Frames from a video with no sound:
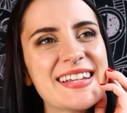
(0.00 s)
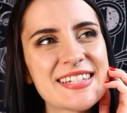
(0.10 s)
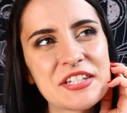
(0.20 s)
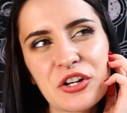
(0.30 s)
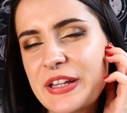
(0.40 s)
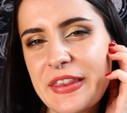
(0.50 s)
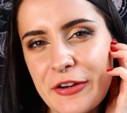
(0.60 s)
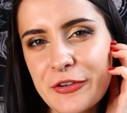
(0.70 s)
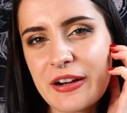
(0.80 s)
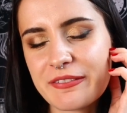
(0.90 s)
necessarily that
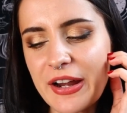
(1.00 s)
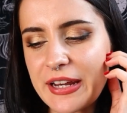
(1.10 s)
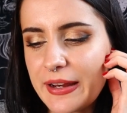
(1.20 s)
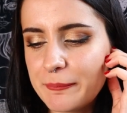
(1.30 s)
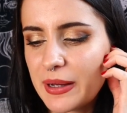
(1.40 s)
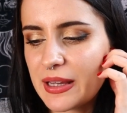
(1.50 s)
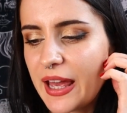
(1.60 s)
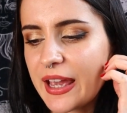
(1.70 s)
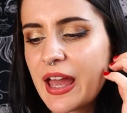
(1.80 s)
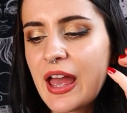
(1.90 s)
you're not ready, but
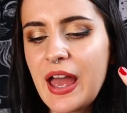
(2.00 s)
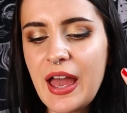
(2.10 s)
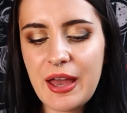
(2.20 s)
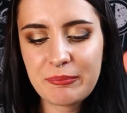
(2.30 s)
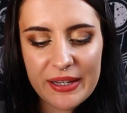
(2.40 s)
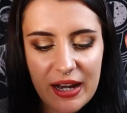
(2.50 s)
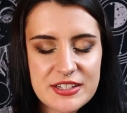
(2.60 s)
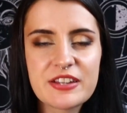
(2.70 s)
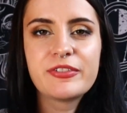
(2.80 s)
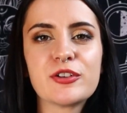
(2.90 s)
like,
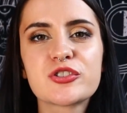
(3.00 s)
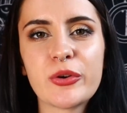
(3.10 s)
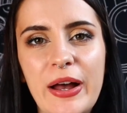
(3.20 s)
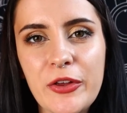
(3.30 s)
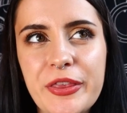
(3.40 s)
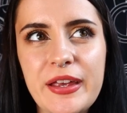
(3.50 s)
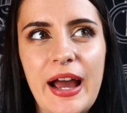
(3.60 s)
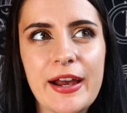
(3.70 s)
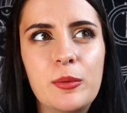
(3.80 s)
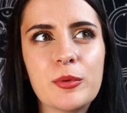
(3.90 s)
because it feels so healthy,
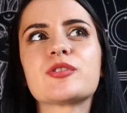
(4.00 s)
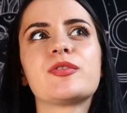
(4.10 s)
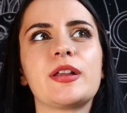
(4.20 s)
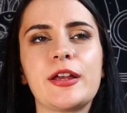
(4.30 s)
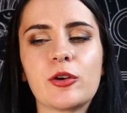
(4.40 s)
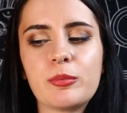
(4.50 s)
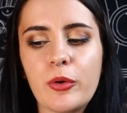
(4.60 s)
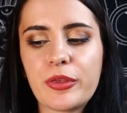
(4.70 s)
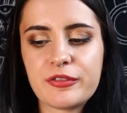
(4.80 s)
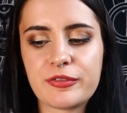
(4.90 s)
I almost feel like you're
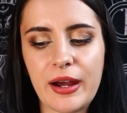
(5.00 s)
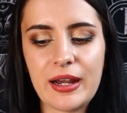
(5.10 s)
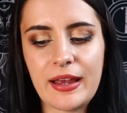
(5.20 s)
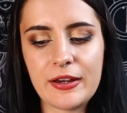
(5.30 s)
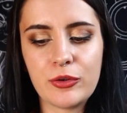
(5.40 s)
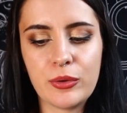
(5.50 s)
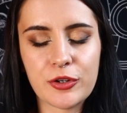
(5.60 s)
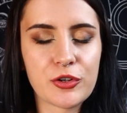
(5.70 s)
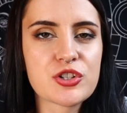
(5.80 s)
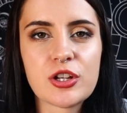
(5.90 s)
both afraid that you,
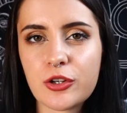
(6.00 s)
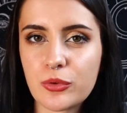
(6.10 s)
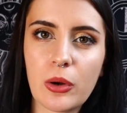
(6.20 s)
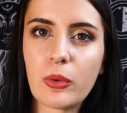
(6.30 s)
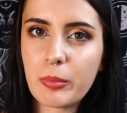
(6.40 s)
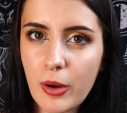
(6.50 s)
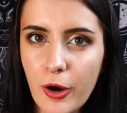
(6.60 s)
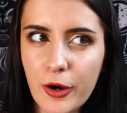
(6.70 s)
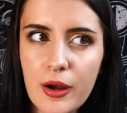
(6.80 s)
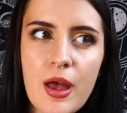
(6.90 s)
you're just gonna grow
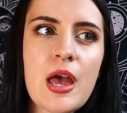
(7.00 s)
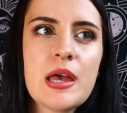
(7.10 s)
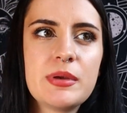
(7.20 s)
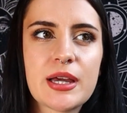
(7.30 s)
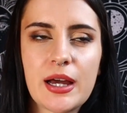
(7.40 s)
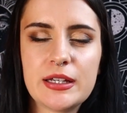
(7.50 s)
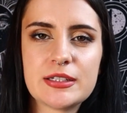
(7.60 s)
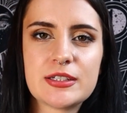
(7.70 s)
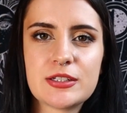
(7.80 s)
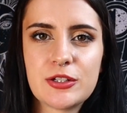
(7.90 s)
apart
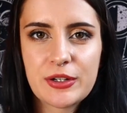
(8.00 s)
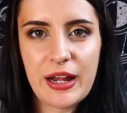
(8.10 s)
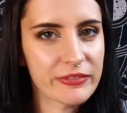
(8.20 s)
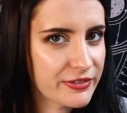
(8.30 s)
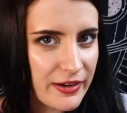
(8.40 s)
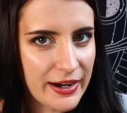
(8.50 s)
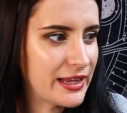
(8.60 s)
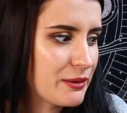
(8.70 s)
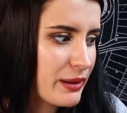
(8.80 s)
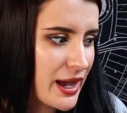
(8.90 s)
because you're gonna have to
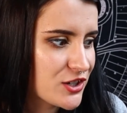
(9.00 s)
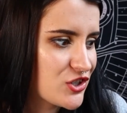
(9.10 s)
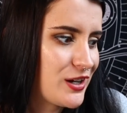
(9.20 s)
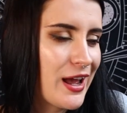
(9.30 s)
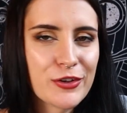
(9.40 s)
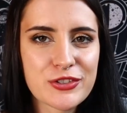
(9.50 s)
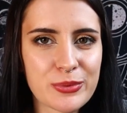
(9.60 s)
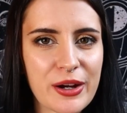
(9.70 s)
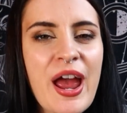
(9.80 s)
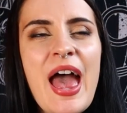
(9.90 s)
find that passion
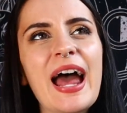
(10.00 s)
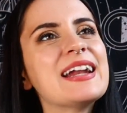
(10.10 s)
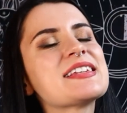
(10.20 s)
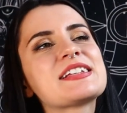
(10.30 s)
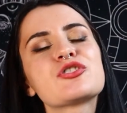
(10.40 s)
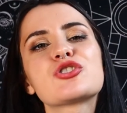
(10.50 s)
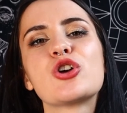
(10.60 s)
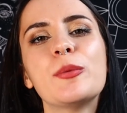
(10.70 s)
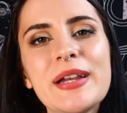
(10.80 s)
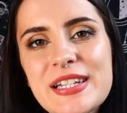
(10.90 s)
elsewhere. And it's like, there's
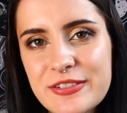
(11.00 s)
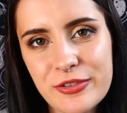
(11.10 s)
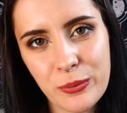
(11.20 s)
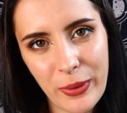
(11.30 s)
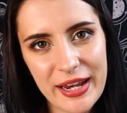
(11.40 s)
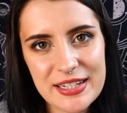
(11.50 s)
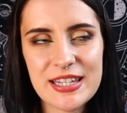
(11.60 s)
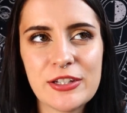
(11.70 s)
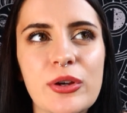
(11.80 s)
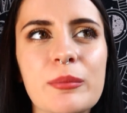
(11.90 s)
so many different ways
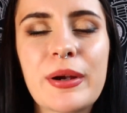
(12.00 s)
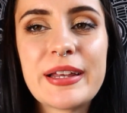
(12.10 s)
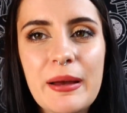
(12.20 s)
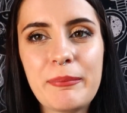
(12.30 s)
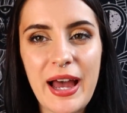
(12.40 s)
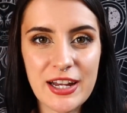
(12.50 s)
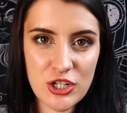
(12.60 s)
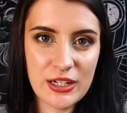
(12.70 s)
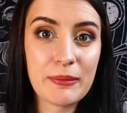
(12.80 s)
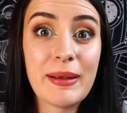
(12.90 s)
that you can bring that
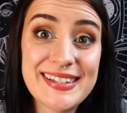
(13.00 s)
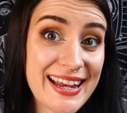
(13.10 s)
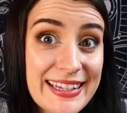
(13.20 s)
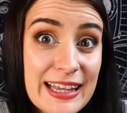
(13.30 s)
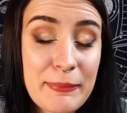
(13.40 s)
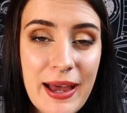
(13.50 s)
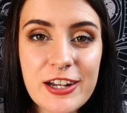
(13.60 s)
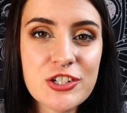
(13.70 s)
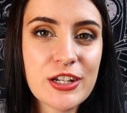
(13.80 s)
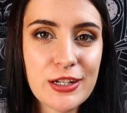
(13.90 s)
passion and maintain that
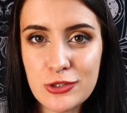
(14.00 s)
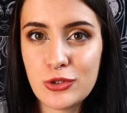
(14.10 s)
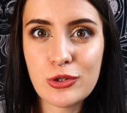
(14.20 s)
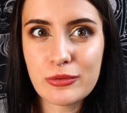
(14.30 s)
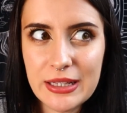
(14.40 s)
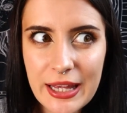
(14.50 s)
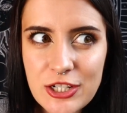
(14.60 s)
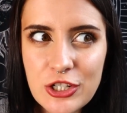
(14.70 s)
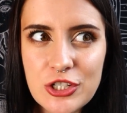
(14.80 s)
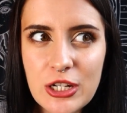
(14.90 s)
passion into your
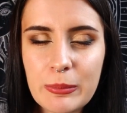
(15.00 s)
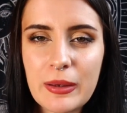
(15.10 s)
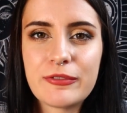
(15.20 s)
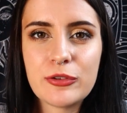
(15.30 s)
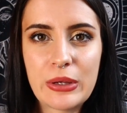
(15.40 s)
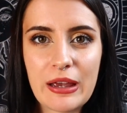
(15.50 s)
relationship if you